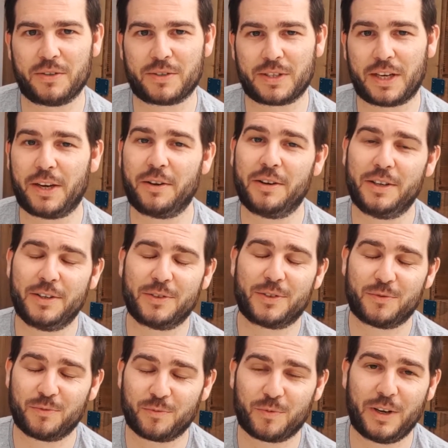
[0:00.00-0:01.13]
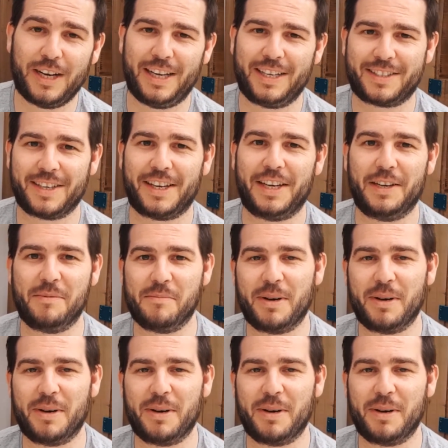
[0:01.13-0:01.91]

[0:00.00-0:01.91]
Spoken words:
so it's really exciting,